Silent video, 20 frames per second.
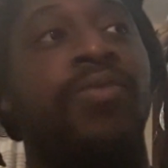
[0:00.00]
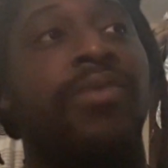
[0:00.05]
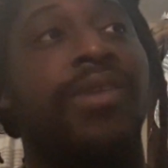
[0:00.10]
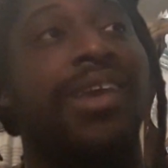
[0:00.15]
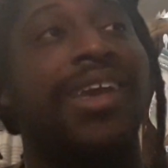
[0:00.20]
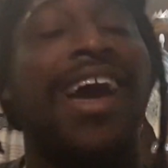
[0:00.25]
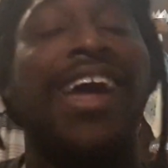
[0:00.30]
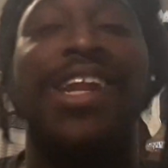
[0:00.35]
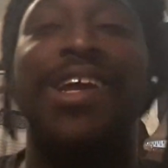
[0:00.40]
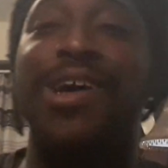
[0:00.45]

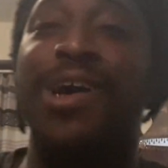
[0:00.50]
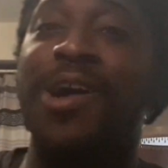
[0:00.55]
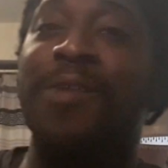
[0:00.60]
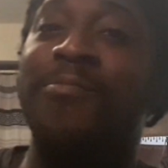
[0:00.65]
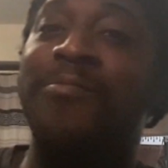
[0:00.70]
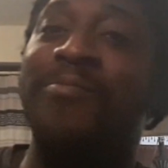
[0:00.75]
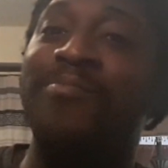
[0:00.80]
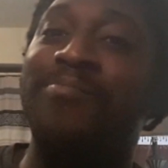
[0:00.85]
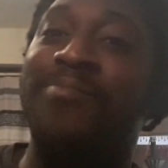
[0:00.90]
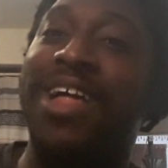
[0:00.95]
kind
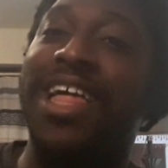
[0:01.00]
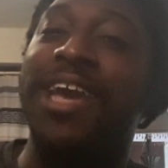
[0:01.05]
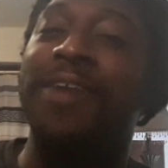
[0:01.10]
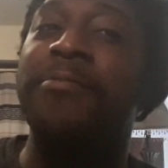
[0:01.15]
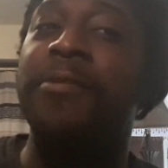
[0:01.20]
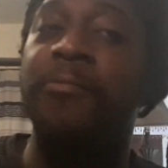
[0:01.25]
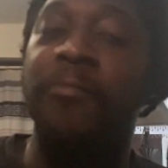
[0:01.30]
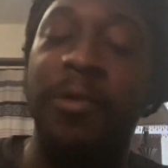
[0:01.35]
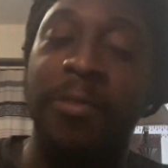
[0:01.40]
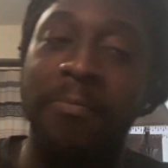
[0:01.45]
of
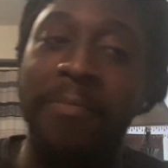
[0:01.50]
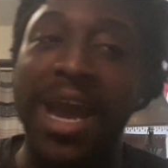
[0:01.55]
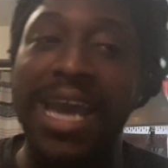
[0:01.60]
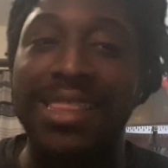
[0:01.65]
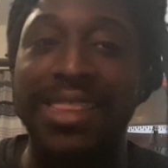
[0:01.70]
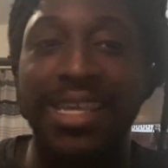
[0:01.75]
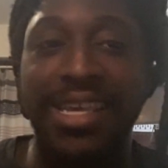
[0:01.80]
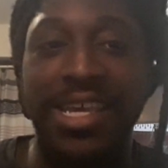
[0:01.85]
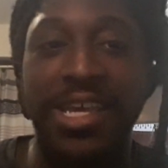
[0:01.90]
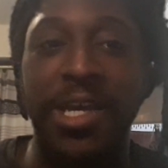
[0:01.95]
with my
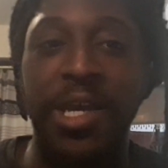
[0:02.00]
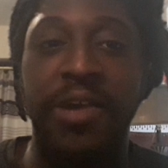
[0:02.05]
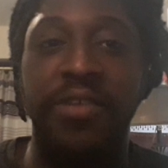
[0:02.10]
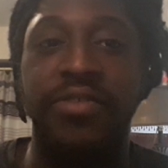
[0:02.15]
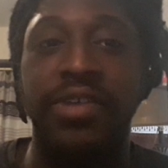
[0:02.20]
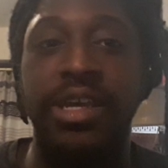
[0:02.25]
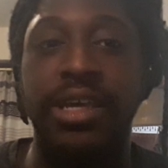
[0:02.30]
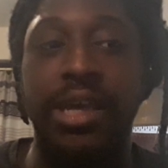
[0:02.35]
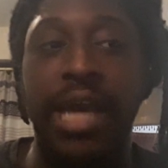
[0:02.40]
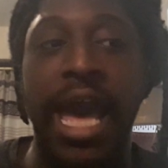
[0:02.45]
thinking
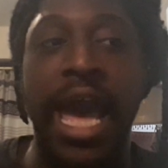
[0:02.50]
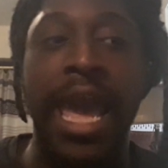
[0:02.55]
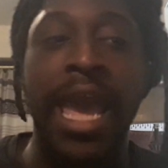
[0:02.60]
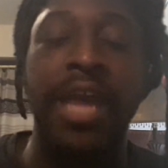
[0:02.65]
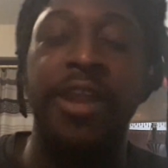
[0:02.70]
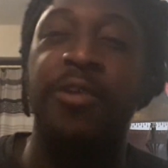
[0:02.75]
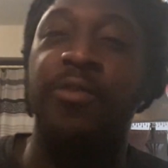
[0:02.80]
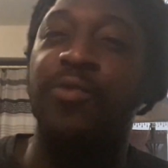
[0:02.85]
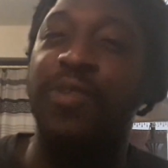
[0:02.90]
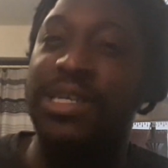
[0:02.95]
of it, I
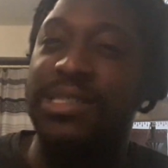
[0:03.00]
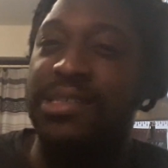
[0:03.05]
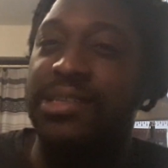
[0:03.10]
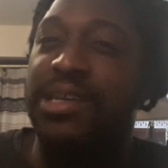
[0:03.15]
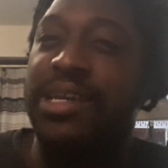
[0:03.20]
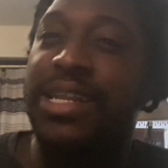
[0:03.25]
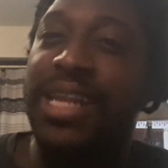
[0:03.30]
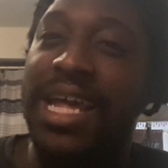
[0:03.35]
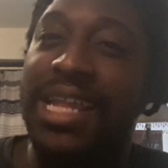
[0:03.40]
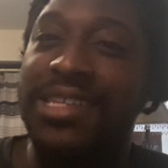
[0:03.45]
had a
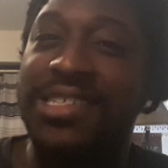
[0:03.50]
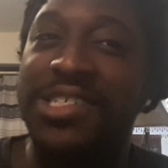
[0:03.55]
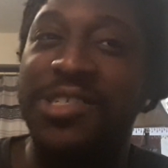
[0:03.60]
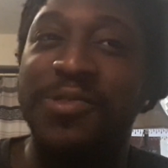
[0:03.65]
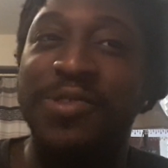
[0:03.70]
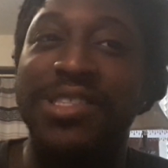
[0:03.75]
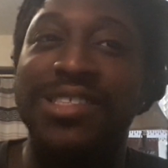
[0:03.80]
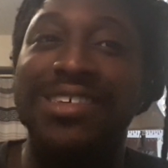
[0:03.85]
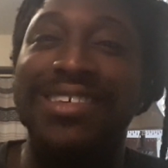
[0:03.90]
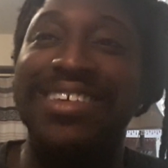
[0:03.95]
wrestling analogy
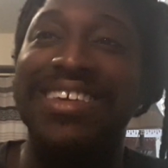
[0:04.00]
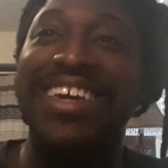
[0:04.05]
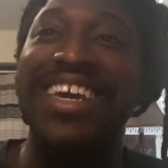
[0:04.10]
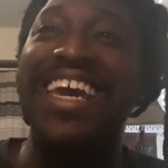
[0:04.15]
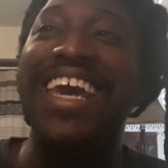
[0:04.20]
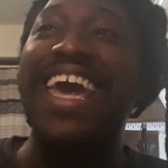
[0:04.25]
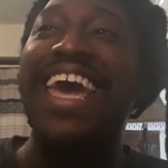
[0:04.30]
with it.